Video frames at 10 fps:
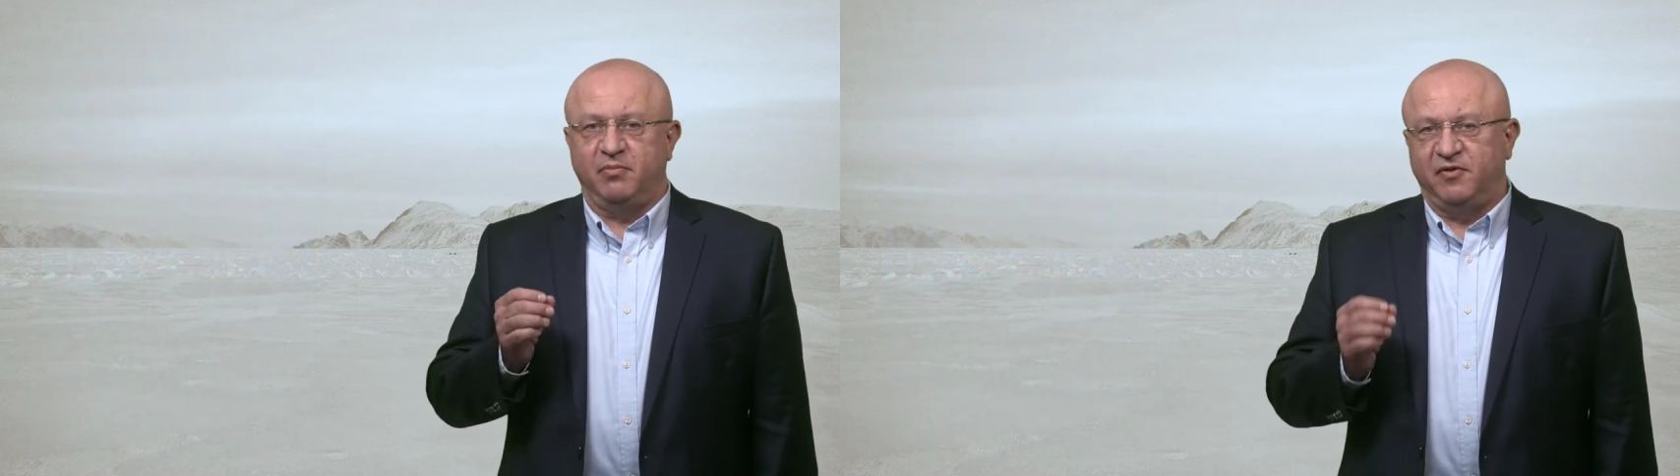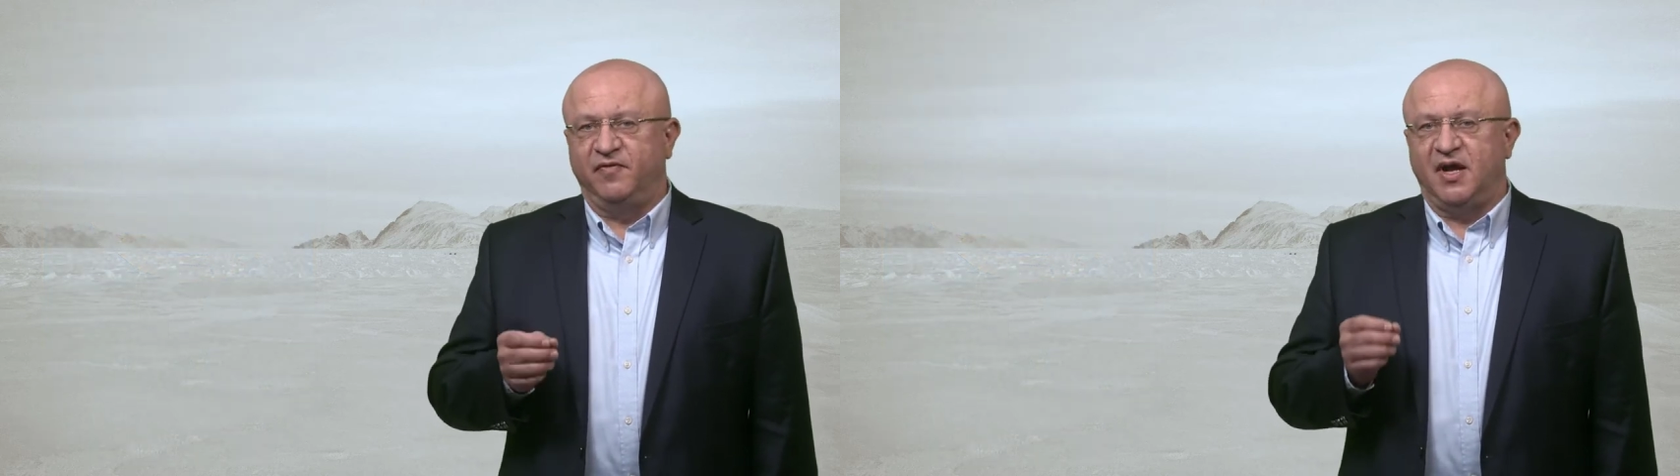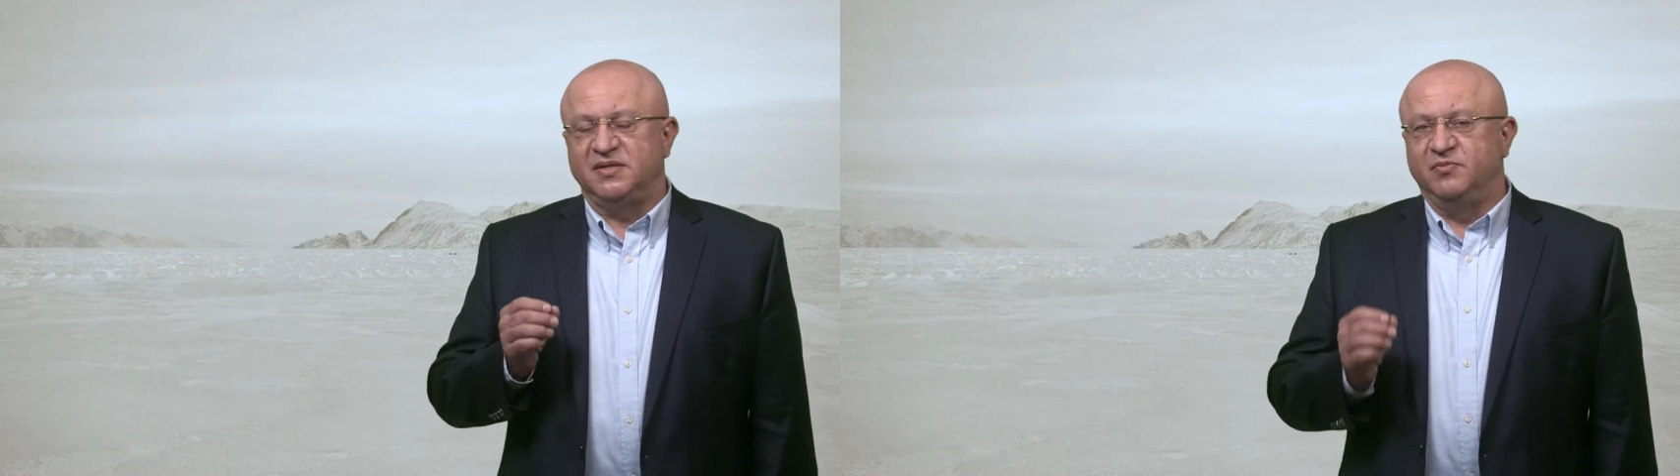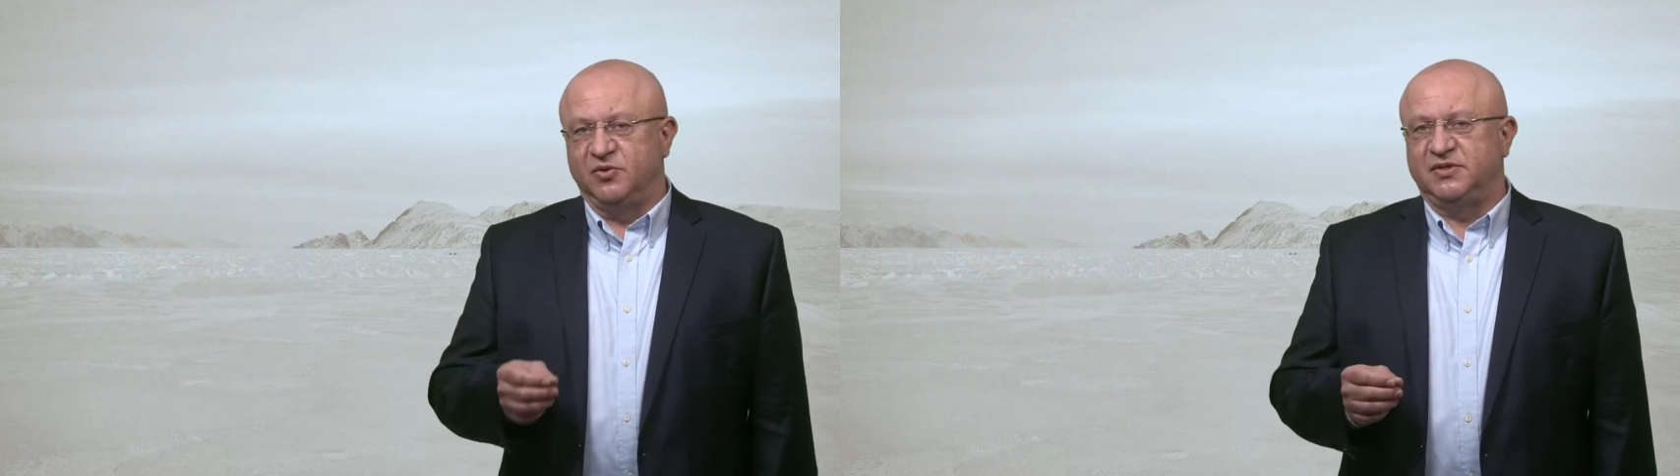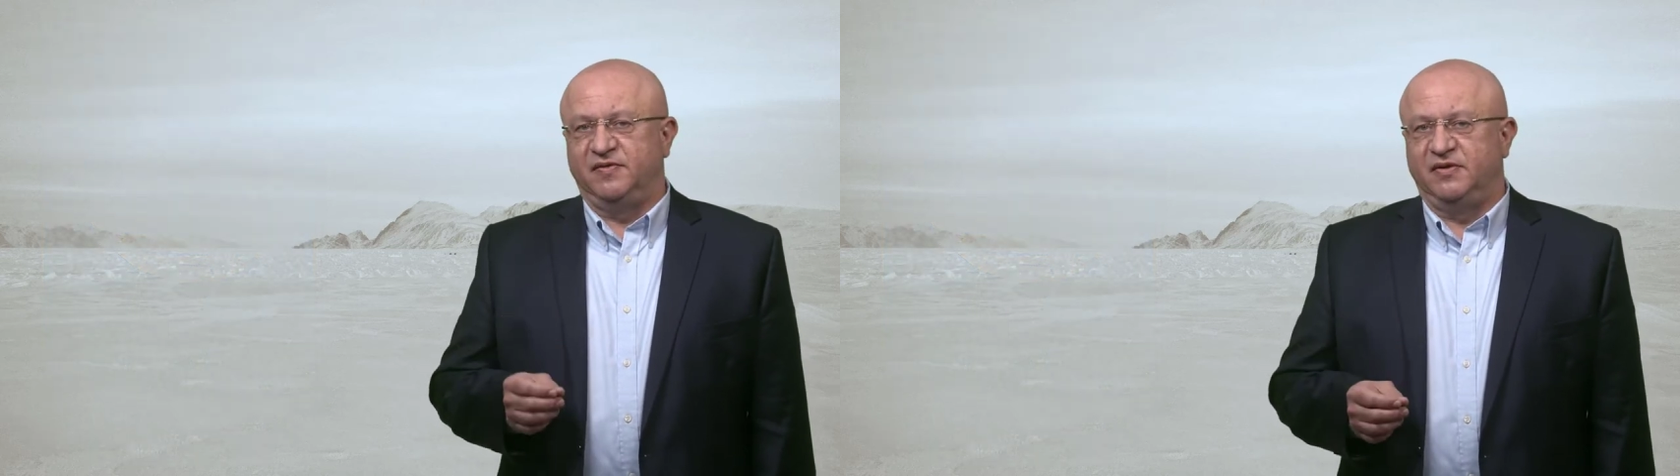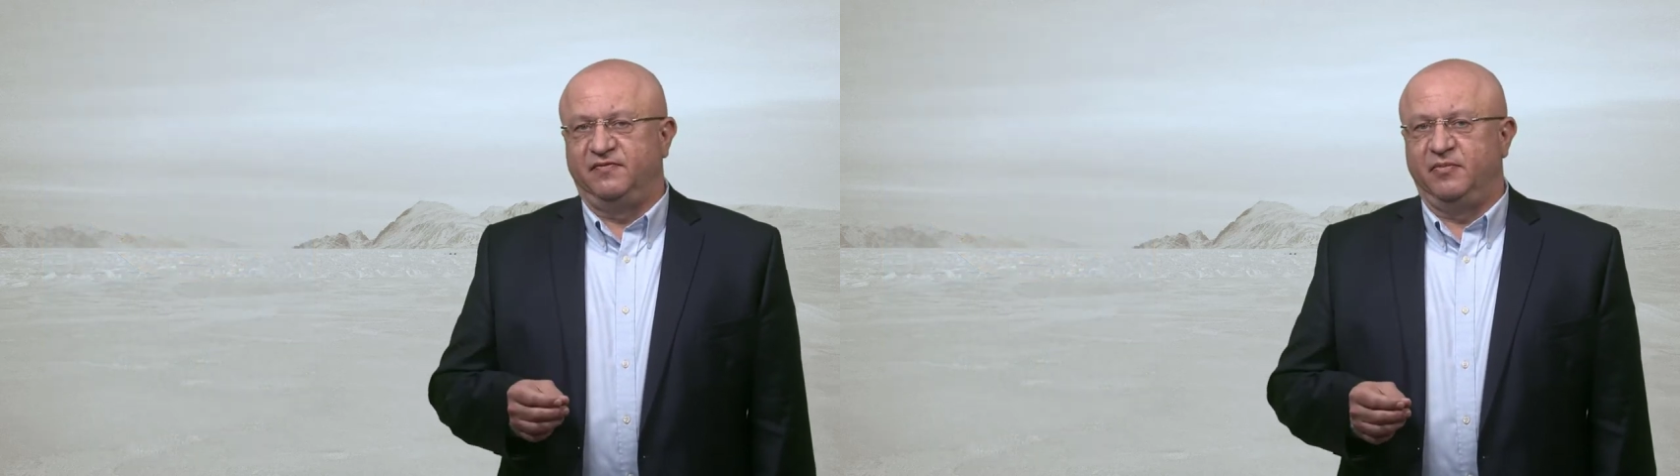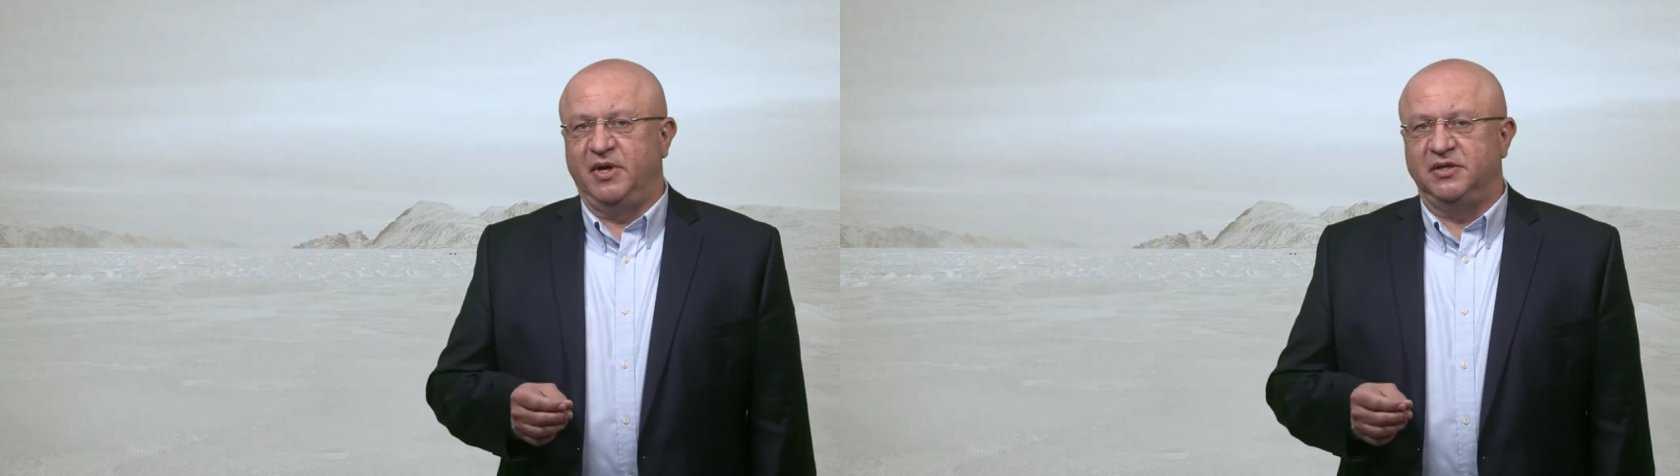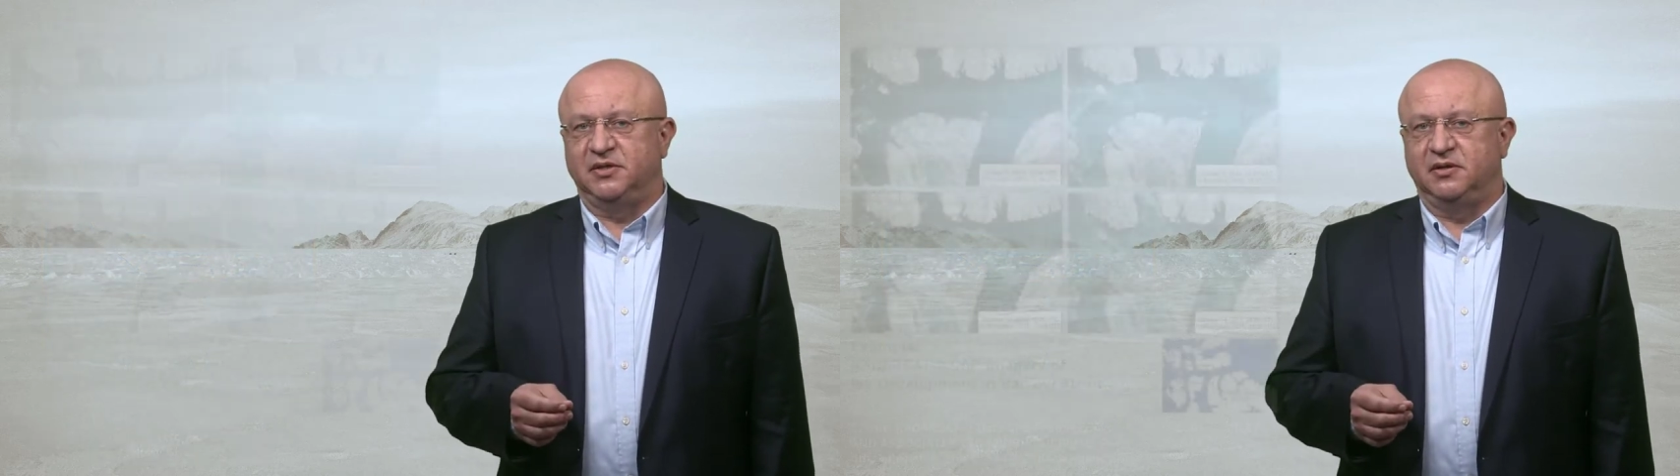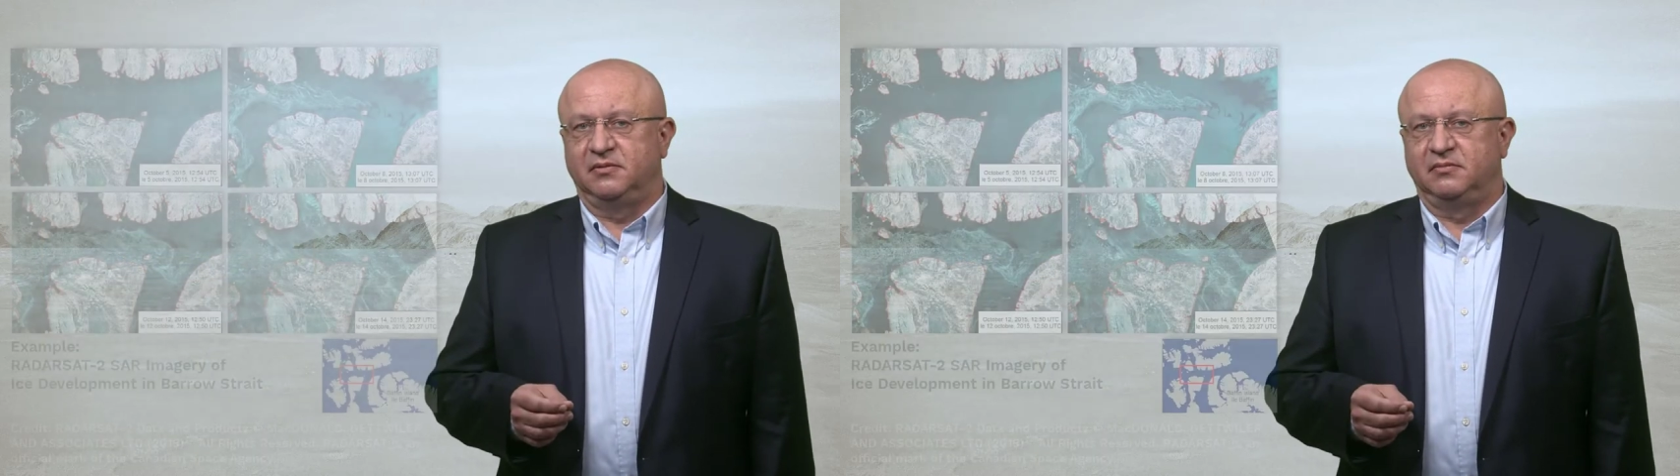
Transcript: provides most of the information.